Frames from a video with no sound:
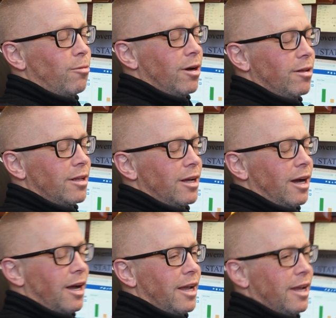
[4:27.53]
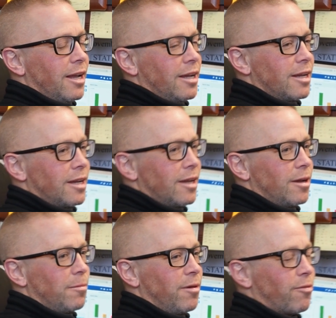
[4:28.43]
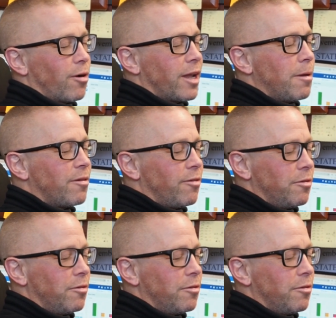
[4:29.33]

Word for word: Well, I before I came to